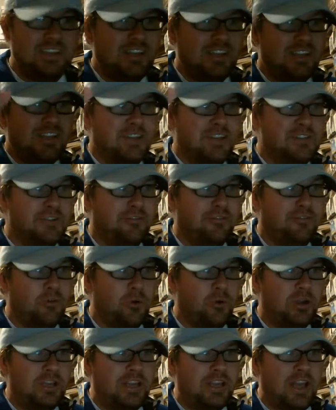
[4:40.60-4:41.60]
is a
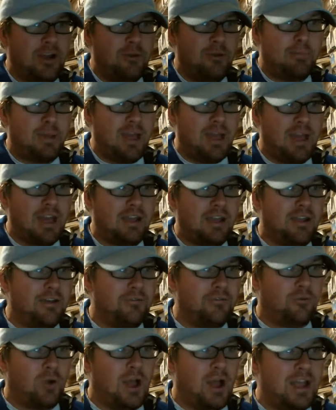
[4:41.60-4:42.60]
40 count pack
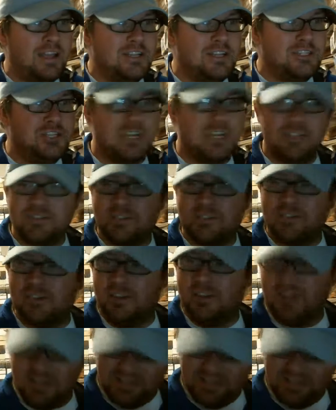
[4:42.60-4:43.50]
of Ryan Jensen